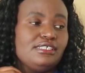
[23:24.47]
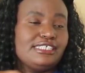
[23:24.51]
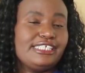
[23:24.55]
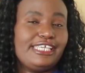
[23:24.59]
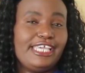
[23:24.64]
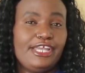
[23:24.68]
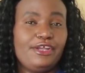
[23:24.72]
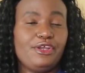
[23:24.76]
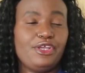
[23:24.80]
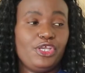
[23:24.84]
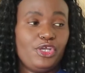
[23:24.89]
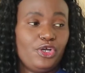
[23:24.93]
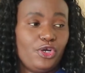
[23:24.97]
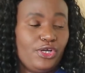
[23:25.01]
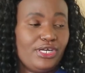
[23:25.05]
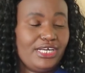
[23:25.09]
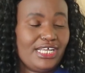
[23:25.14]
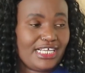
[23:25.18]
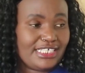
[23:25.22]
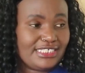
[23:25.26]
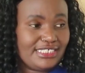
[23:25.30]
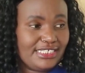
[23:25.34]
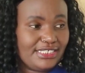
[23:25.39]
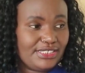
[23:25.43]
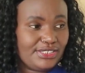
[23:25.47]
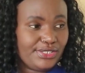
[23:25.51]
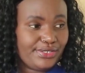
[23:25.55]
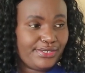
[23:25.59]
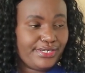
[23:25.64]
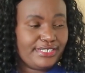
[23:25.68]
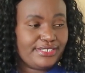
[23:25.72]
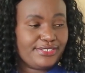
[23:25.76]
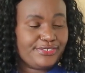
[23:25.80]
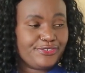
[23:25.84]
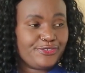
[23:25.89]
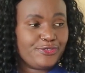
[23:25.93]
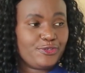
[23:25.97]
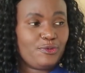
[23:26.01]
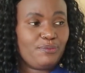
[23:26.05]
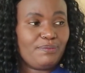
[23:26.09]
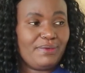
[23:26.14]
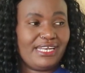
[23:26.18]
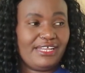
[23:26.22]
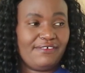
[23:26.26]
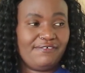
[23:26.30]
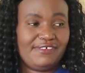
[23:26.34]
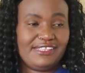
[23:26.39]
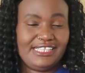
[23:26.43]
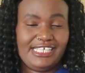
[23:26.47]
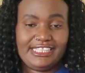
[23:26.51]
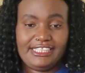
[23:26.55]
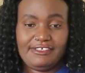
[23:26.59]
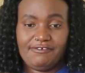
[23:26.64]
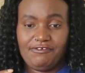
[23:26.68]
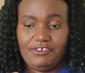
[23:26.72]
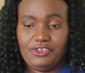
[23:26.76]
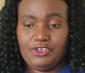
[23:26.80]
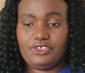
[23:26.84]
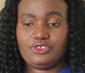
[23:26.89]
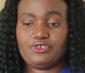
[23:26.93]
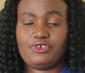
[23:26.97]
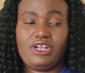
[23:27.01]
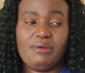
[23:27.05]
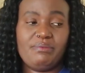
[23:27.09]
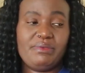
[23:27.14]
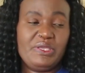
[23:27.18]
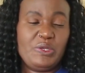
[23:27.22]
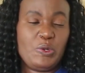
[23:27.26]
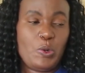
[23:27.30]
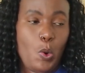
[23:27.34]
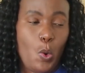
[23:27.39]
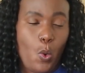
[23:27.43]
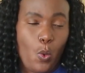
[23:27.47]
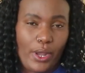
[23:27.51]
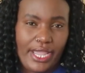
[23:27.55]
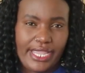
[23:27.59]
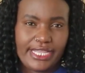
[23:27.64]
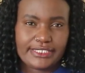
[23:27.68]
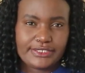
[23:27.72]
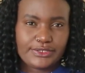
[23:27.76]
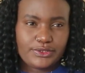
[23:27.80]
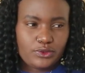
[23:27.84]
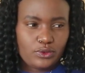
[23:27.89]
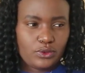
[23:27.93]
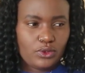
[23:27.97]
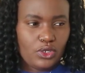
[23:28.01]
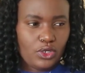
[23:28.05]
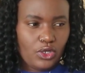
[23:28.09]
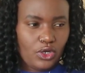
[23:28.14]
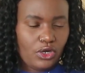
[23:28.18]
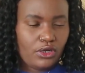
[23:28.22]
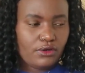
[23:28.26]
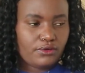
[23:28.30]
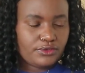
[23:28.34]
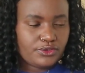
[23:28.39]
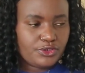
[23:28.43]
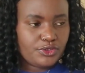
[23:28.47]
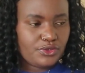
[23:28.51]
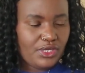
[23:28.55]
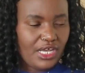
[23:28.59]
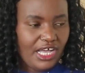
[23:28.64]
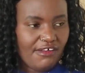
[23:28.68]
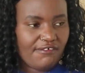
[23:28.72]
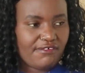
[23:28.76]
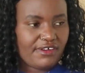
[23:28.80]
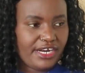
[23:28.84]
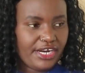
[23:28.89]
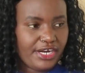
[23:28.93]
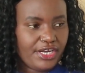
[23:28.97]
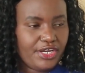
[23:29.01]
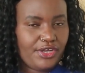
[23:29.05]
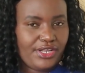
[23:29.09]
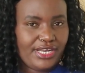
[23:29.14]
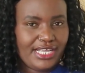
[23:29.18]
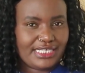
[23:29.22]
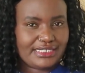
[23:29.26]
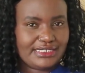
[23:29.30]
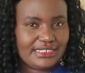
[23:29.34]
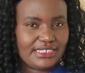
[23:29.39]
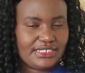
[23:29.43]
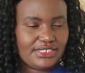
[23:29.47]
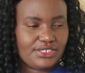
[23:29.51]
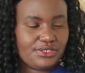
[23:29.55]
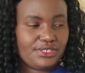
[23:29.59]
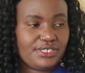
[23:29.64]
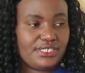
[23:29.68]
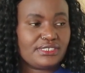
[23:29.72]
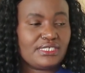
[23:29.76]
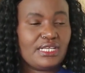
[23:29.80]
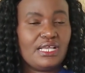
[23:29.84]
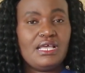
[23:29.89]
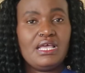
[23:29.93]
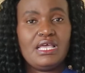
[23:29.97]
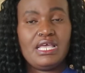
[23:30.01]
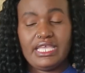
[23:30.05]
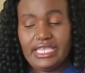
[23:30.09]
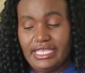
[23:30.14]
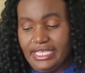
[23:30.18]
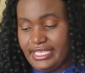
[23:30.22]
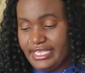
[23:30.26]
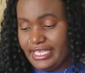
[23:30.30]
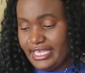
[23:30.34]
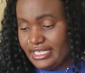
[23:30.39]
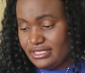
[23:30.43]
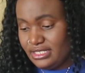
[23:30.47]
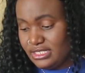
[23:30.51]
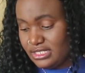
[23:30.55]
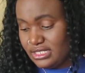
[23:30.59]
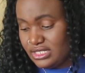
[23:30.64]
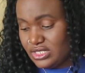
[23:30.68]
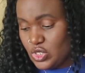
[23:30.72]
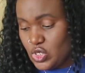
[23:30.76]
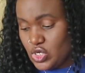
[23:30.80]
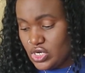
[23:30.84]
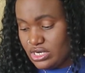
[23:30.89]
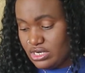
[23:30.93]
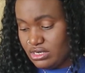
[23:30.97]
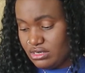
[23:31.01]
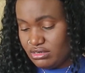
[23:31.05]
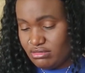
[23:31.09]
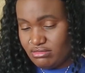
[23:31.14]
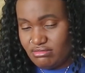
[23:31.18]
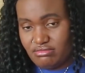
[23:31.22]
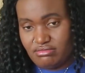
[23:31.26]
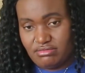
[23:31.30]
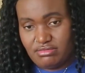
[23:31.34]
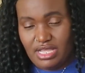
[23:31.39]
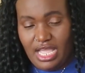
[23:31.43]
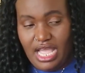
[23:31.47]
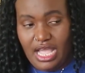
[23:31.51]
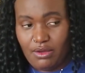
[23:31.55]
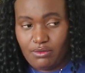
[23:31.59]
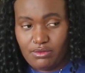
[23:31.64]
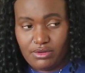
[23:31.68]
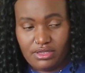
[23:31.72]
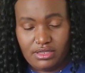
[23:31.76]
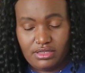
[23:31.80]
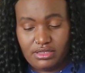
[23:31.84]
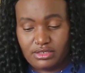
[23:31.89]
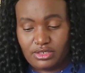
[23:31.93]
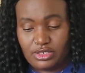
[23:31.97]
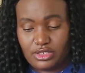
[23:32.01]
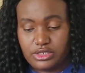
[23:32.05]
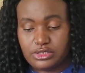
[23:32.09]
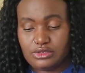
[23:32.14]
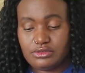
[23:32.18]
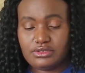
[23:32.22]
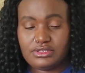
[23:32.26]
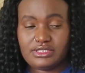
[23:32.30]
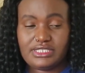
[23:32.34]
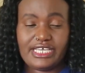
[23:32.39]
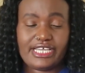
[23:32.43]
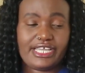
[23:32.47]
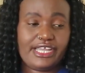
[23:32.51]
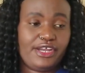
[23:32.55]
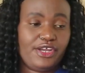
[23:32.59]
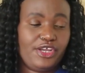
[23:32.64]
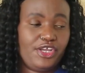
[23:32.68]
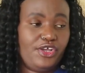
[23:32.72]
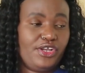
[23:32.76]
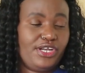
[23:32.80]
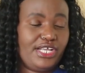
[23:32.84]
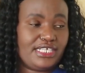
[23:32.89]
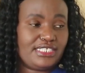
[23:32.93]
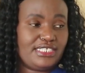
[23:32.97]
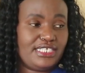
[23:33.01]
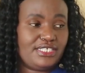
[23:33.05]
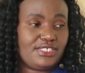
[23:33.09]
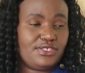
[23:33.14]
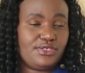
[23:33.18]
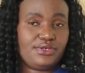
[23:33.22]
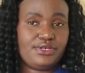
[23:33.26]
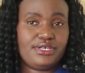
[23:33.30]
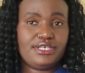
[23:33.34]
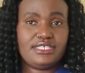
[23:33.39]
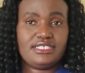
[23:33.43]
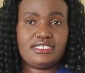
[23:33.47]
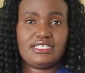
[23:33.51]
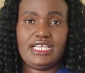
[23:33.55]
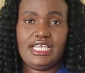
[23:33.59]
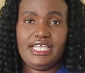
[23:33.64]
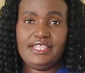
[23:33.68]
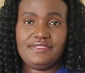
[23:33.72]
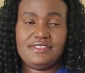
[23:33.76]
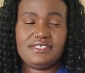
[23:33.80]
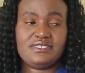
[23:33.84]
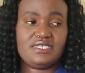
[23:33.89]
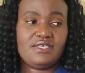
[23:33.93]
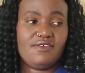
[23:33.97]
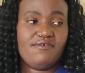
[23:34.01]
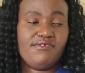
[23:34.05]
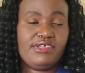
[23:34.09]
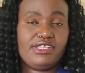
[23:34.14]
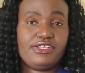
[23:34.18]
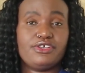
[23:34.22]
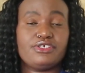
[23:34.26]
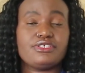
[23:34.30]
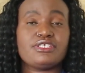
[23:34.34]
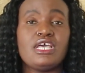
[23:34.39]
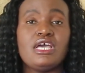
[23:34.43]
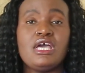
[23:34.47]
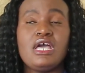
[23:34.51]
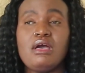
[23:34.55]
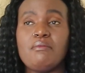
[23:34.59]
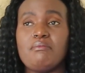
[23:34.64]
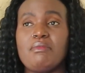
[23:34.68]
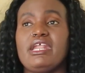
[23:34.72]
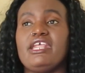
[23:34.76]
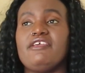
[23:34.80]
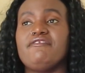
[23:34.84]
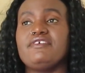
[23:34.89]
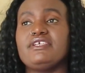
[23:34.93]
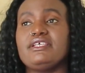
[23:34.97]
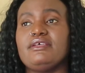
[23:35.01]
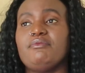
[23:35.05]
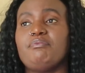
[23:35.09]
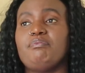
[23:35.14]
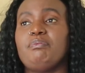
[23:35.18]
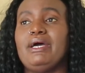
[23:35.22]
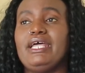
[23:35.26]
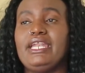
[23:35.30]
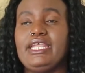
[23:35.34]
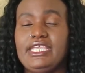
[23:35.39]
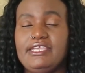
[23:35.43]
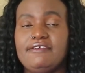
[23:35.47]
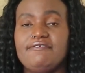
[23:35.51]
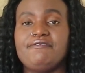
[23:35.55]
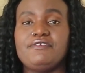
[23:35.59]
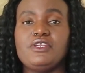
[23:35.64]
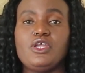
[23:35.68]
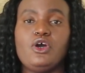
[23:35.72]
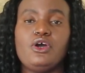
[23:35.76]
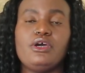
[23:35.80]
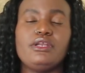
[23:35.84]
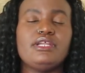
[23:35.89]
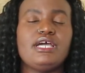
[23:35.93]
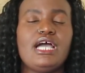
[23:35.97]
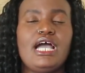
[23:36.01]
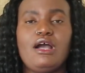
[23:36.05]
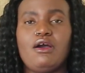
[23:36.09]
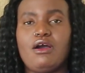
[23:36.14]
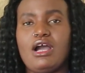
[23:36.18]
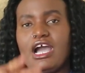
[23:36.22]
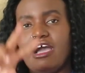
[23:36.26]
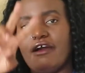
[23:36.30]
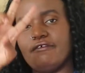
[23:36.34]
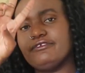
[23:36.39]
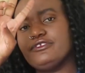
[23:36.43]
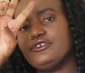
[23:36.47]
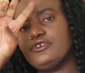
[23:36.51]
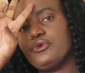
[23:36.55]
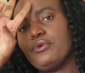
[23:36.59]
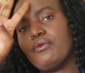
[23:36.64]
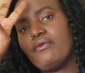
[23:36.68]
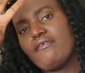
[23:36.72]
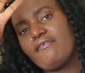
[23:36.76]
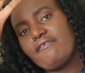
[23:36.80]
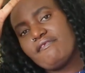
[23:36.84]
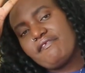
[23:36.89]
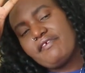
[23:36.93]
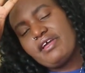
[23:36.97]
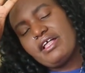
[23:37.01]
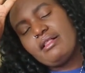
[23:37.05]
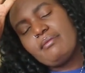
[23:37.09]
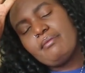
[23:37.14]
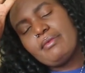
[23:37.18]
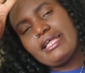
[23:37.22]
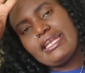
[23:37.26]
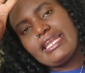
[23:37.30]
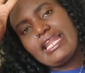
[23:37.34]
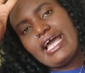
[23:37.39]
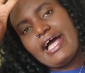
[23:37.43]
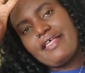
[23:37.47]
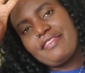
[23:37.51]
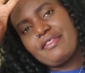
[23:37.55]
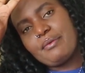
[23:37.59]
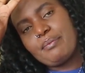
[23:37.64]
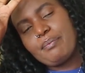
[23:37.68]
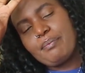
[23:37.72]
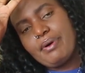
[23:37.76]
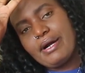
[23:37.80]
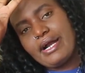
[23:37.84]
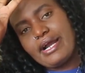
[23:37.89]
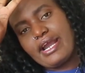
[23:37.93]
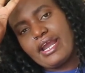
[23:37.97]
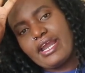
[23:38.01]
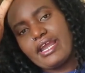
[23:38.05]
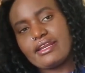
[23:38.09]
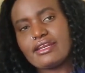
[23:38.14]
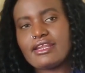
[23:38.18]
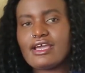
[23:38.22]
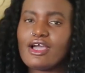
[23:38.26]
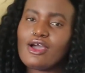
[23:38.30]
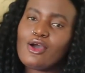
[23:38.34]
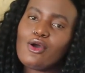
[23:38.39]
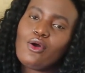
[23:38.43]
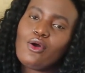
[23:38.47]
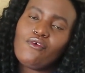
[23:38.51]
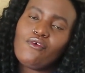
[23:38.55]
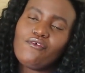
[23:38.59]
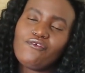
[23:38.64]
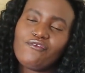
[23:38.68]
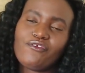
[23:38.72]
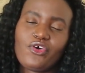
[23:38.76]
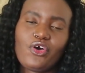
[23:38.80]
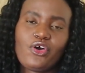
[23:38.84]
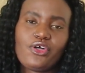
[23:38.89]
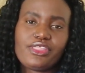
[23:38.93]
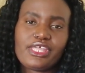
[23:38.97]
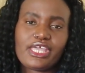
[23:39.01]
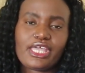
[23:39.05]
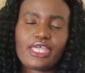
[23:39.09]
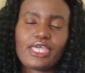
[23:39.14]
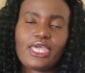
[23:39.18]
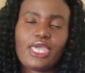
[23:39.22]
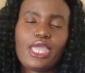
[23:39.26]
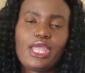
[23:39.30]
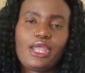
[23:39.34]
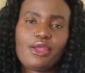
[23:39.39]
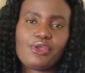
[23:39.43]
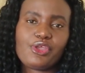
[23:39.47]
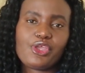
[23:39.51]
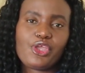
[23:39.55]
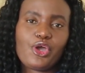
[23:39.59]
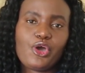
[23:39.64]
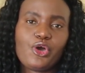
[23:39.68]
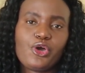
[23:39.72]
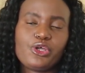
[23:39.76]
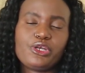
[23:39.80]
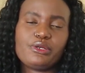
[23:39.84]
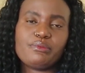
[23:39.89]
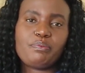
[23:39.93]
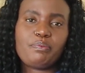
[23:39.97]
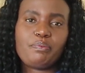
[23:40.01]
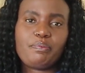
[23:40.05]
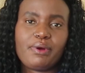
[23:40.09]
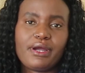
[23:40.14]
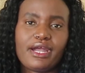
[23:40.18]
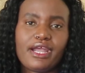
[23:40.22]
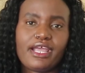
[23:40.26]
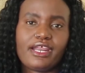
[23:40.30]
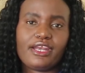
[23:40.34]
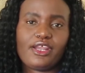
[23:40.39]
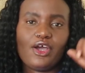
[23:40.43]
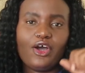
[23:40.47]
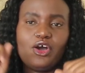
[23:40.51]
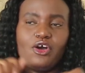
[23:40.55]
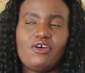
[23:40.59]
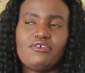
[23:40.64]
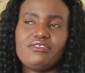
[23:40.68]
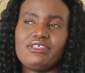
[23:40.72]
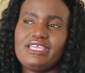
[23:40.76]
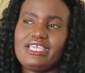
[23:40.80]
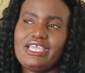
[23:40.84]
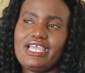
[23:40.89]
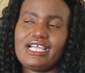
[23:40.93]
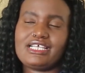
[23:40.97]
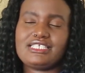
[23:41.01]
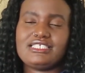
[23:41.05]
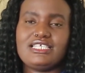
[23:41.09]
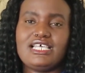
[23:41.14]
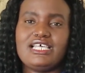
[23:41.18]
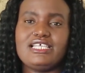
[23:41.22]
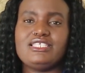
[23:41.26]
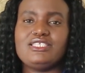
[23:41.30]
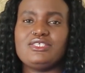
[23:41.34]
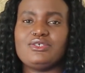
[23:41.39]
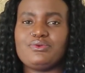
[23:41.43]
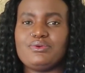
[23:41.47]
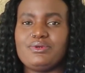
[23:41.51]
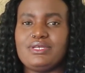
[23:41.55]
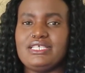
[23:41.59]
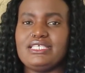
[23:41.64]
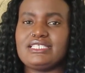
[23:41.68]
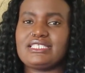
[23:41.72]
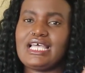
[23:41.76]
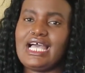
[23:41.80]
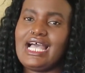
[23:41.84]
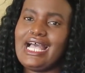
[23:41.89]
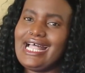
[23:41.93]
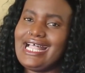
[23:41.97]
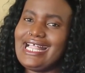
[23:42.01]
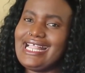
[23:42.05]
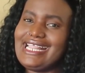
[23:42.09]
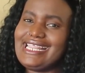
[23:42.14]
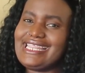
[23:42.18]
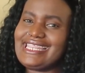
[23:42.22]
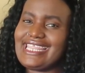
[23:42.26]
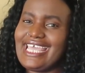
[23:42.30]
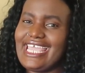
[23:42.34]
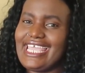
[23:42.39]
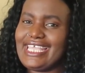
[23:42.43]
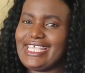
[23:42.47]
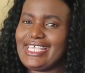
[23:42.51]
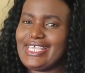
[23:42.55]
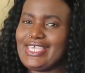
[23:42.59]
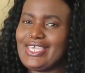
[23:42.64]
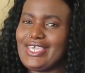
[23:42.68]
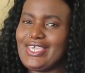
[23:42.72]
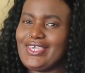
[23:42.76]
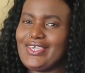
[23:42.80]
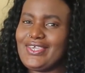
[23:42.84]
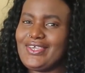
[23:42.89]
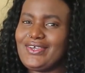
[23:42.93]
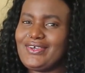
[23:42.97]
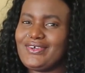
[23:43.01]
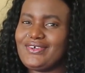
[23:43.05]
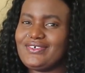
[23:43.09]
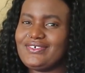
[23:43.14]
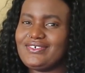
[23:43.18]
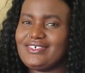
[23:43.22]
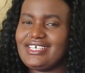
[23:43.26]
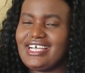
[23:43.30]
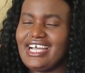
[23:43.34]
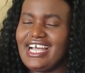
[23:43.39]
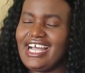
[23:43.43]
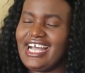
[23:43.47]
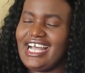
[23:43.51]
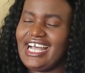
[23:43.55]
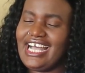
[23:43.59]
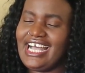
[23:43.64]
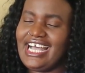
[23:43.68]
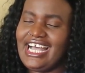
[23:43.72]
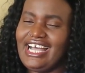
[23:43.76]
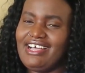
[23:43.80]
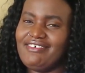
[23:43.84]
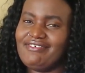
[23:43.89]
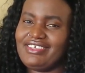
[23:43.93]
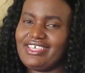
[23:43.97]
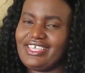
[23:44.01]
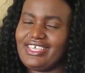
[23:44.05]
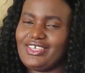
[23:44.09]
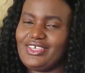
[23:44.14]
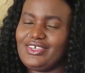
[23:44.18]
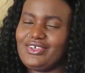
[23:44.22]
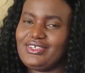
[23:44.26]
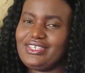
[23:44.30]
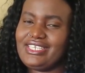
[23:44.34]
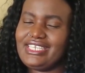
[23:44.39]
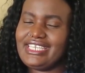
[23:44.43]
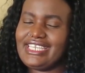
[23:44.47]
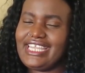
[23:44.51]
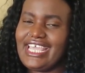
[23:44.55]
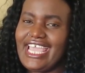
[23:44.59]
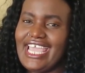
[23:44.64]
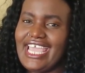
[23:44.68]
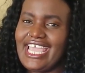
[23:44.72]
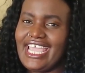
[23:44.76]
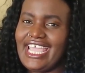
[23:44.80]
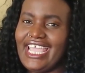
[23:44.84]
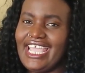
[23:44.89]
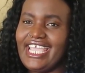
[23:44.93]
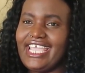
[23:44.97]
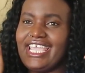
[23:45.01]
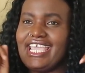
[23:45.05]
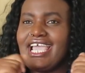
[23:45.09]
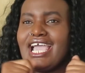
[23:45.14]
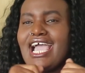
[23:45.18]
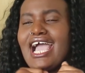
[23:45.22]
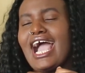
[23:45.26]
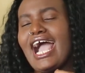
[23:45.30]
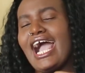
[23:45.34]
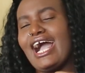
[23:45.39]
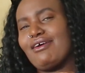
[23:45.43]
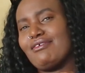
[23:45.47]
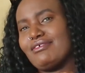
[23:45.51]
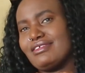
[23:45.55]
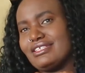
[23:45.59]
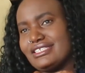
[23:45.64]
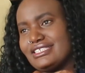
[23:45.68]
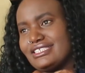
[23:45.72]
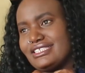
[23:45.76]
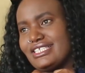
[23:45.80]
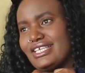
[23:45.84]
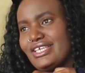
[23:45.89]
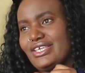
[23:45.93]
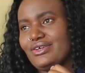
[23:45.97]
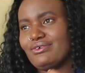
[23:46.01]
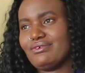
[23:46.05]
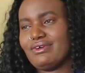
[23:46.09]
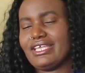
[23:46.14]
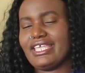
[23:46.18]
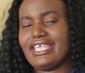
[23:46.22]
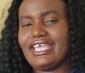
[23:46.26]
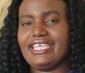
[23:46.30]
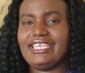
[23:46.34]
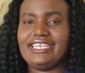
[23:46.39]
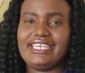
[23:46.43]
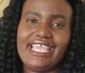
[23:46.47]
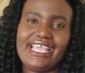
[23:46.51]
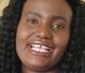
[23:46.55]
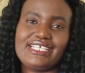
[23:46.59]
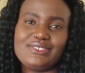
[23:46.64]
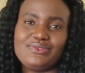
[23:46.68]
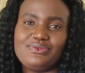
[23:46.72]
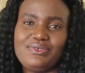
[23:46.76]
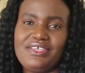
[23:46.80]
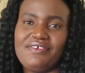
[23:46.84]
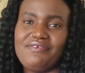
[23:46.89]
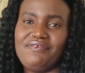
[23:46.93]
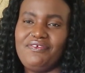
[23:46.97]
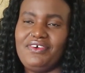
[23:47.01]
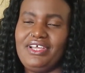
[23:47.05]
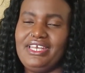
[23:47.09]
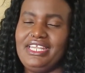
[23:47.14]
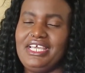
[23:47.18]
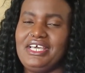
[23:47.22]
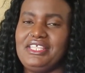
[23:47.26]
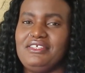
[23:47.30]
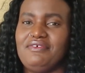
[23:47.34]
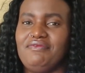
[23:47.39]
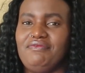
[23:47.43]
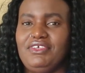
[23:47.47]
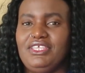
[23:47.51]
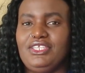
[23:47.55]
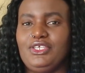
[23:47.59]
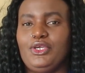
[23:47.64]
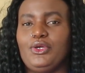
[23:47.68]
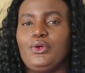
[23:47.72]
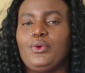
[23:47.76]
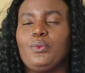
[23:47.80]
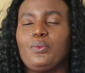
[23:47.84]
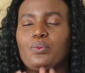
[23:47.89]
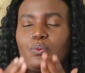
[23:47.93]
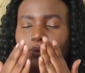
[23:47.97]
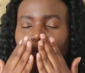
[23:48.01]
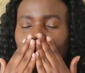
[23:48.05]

carry-on accessories too, but I feel like the video is gonna be way too long to have carry-on accessories. In case it's not, I will include the carry-on accessories in the same videos, but if not, I'll have to film another part for the carry-on part of the accessories. Thank you. Have a good day. I will see you again next week for another video.